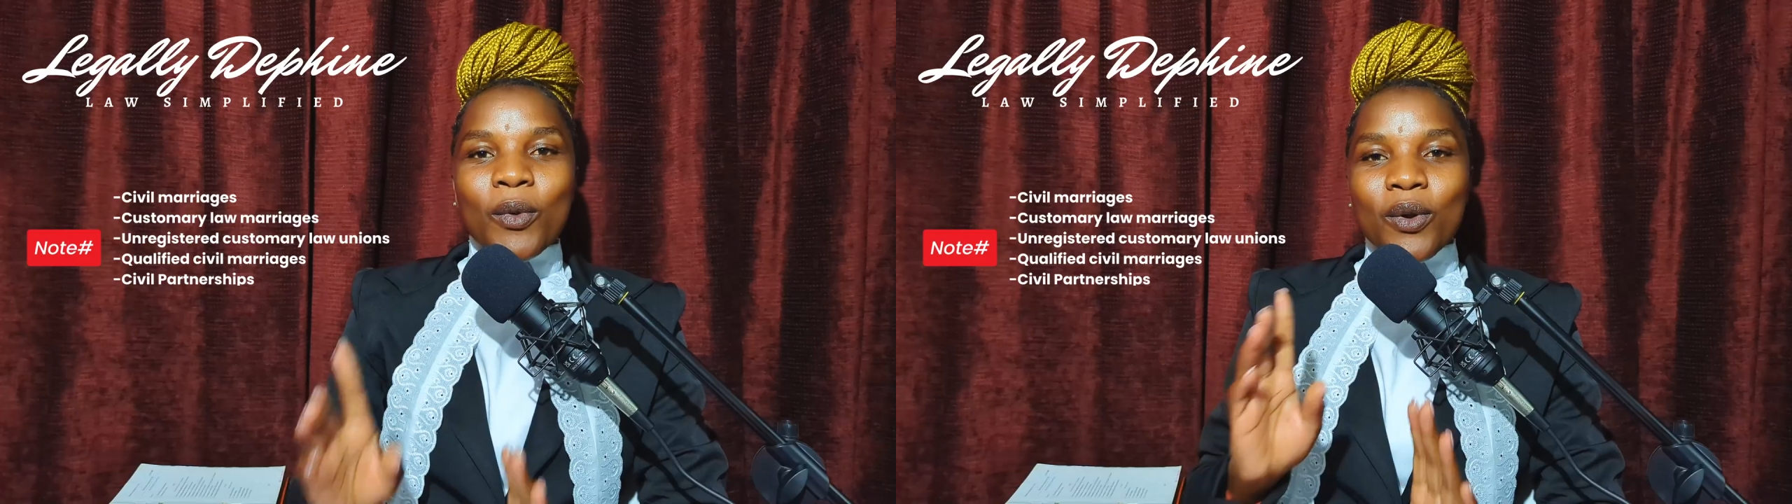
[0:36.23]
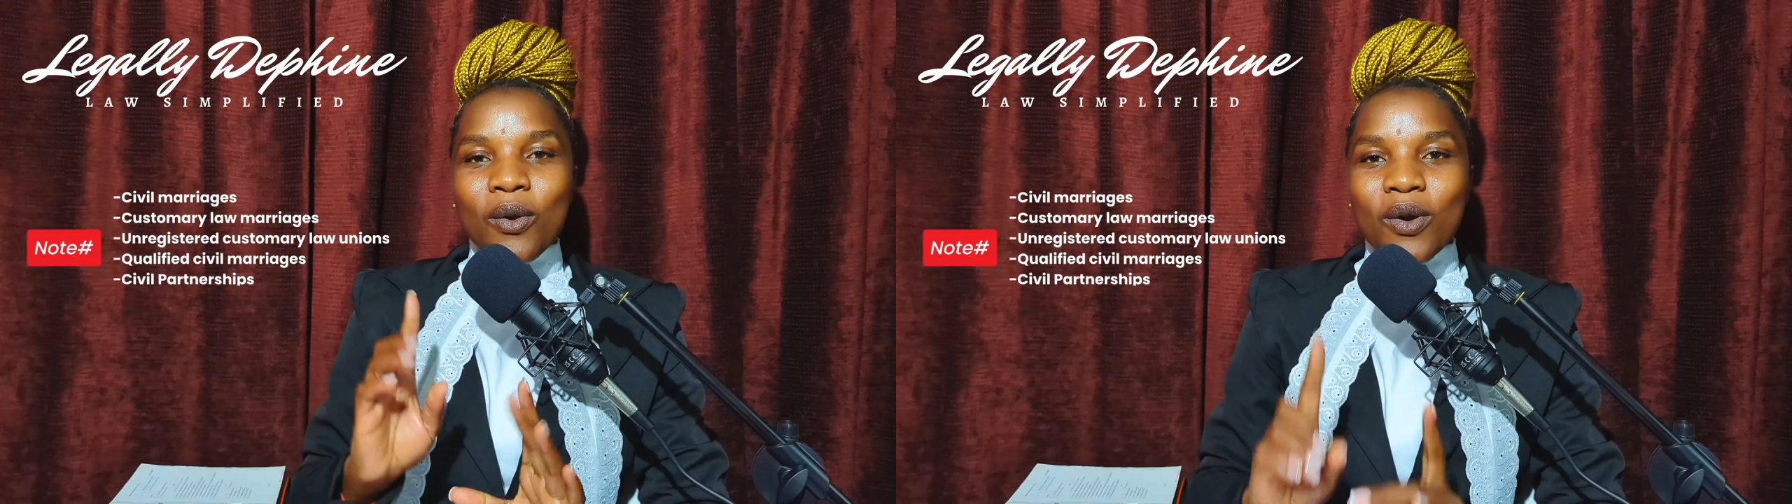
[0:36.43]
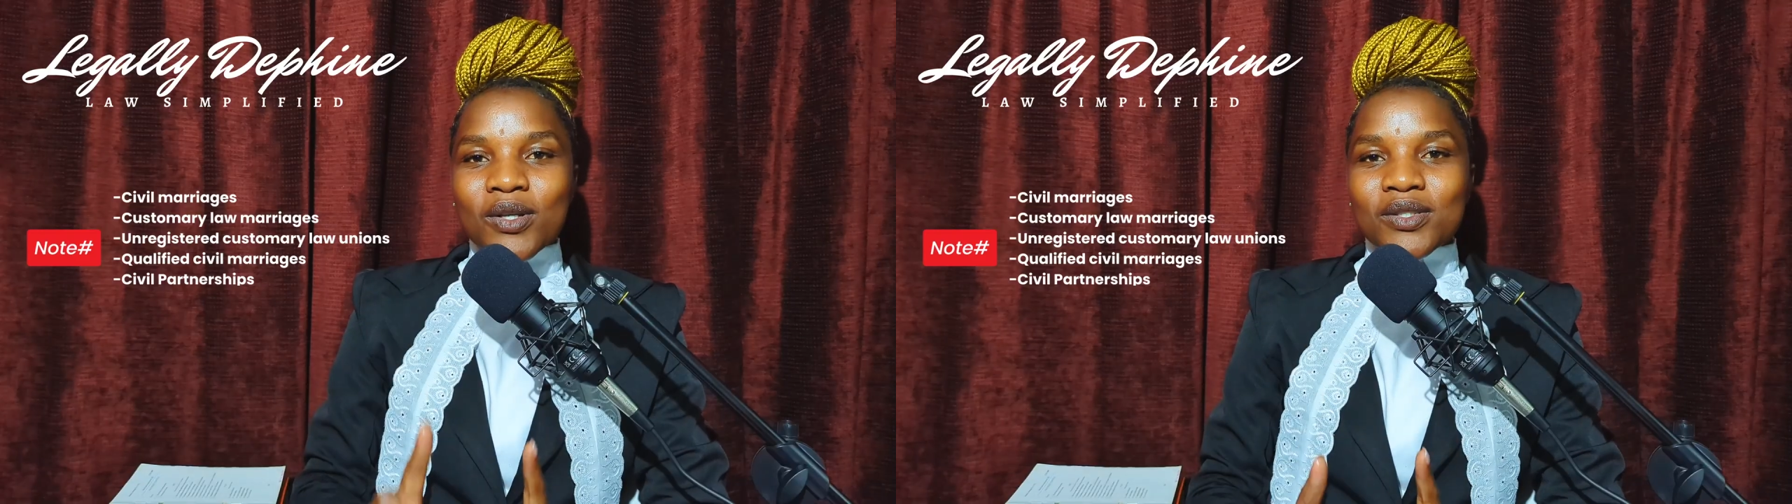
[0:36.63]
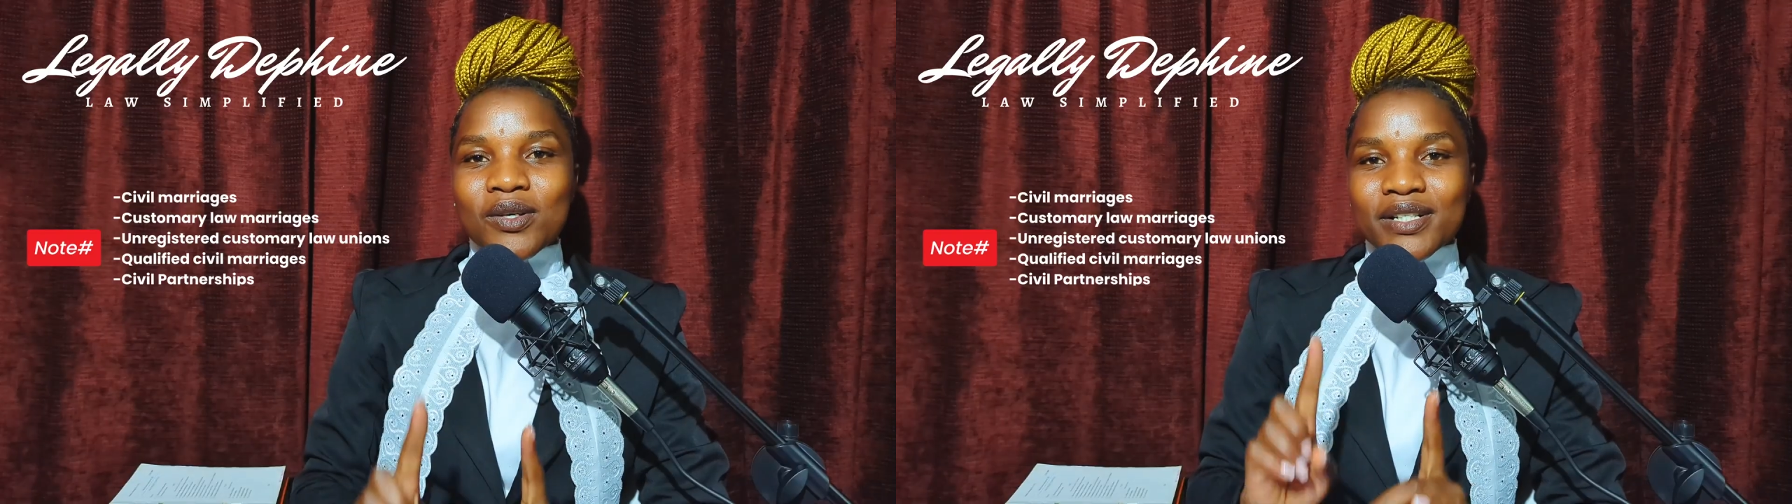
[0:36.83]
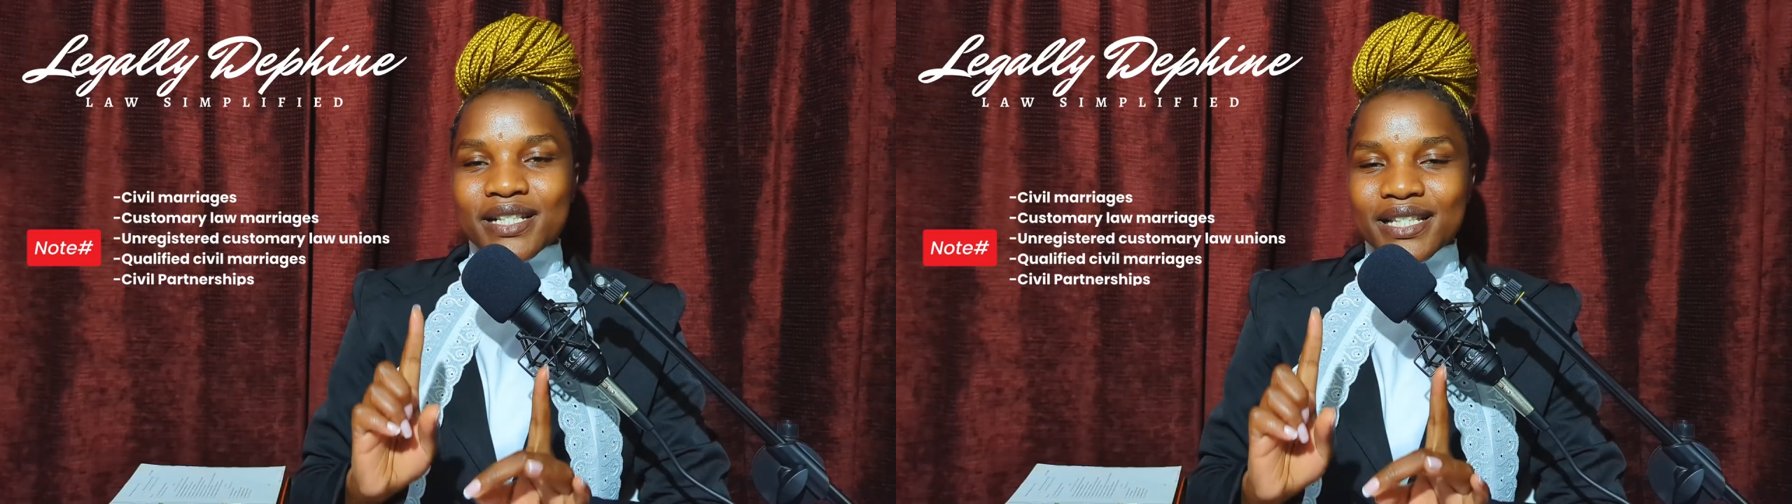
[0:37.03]
We will
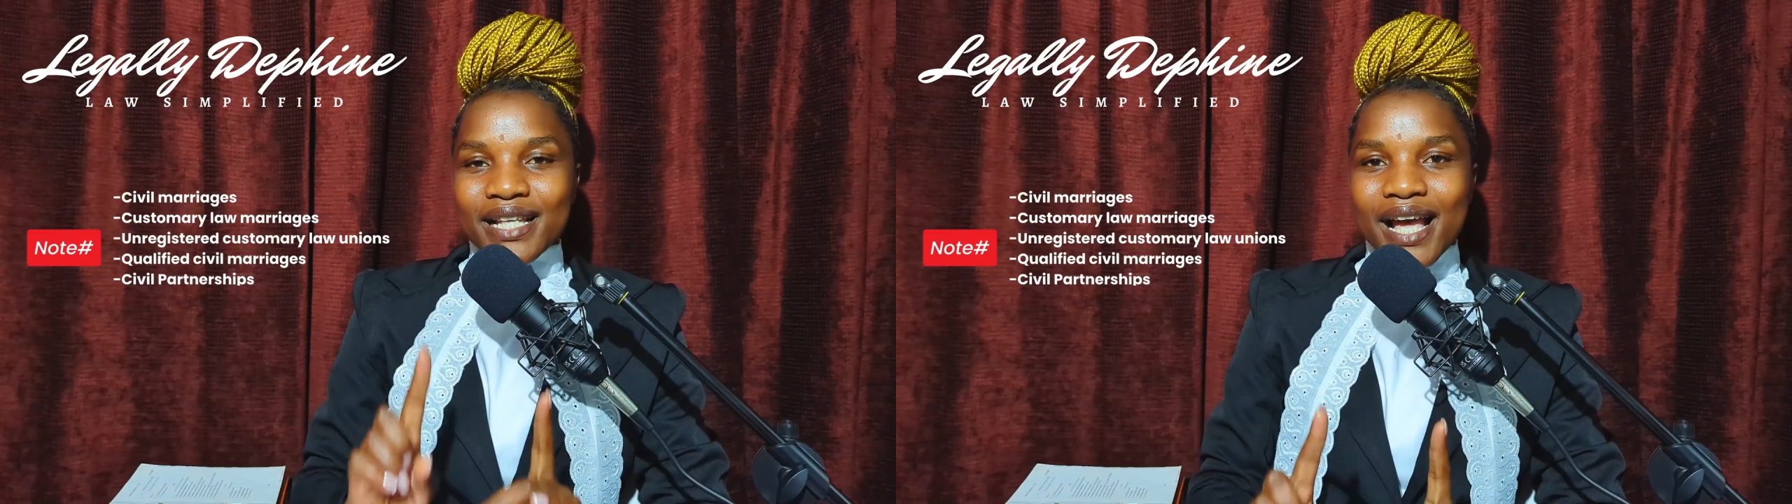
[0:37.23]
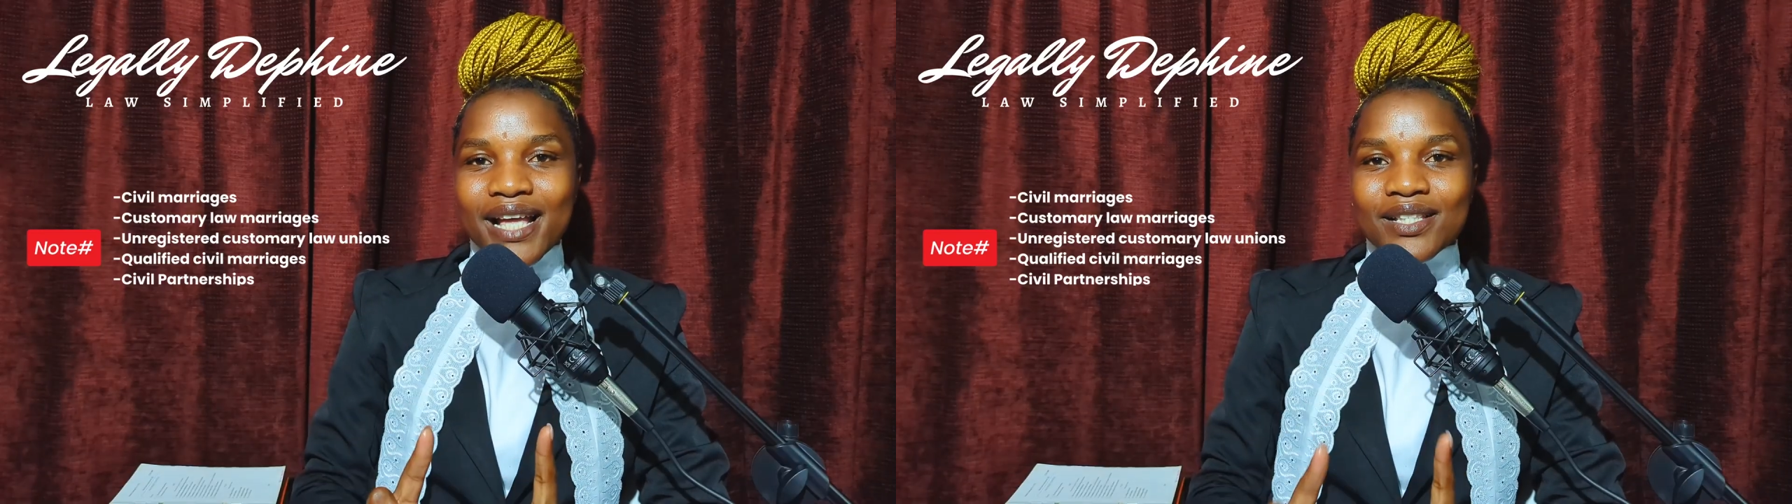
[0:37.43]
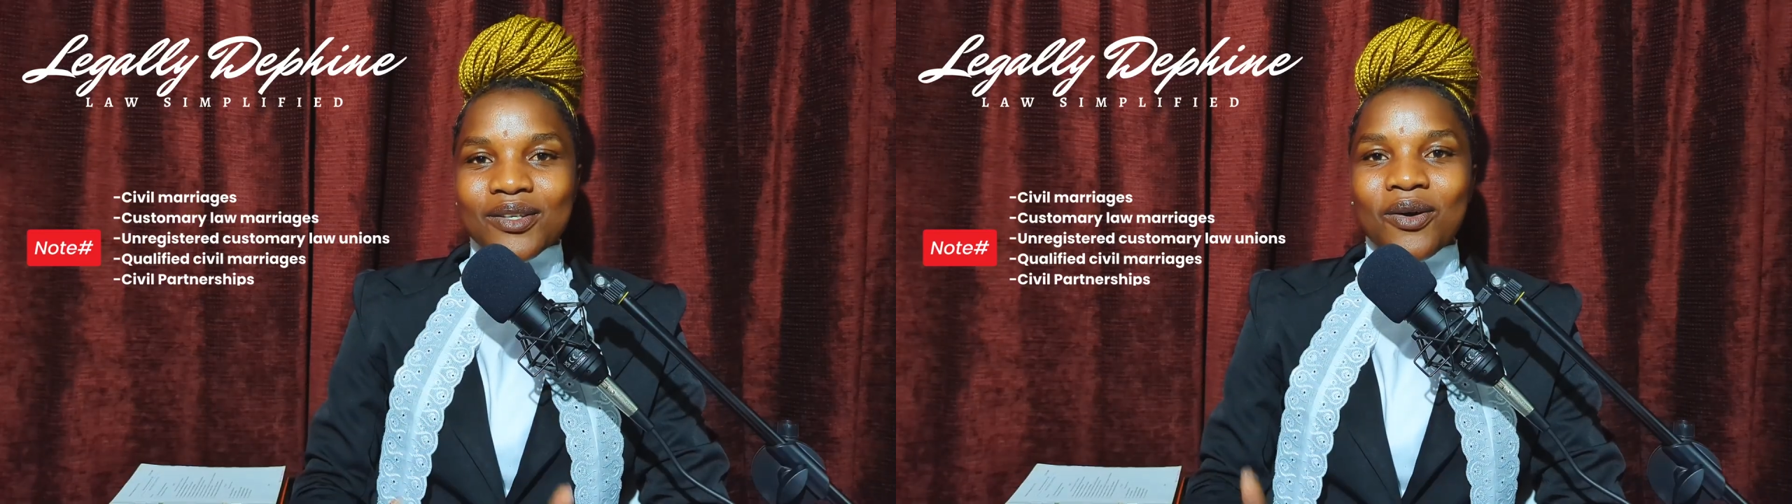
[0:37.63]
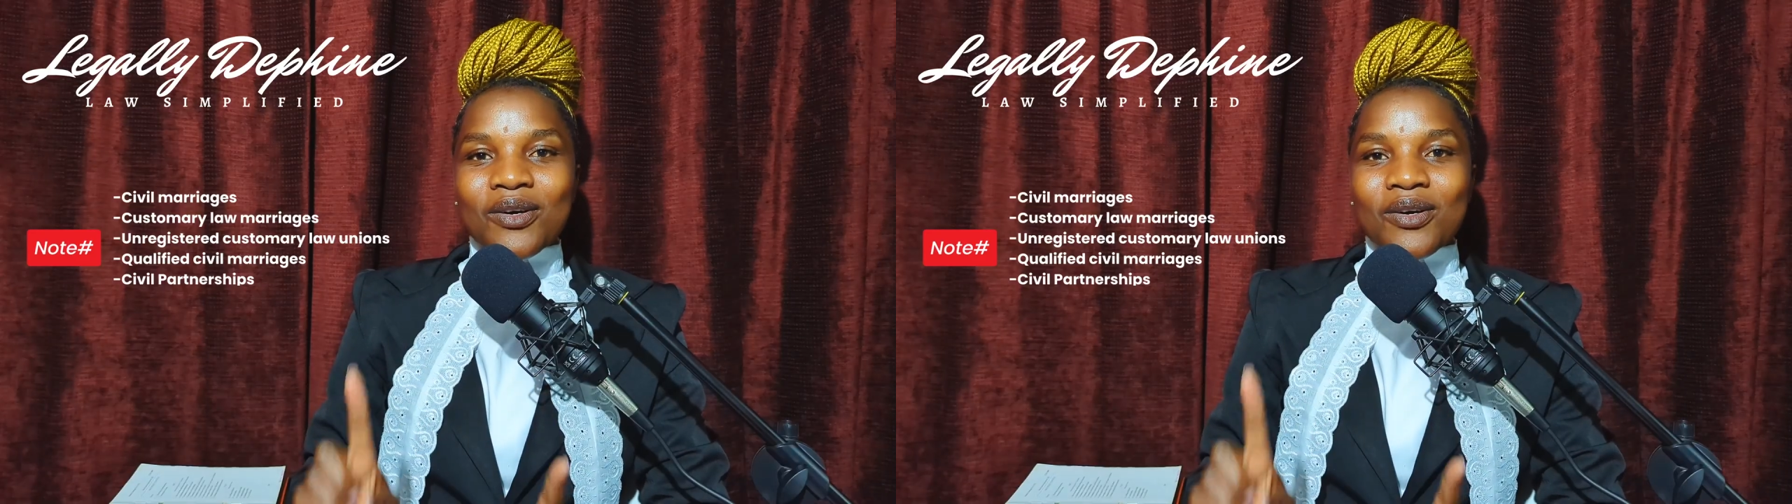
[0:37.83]
also discuss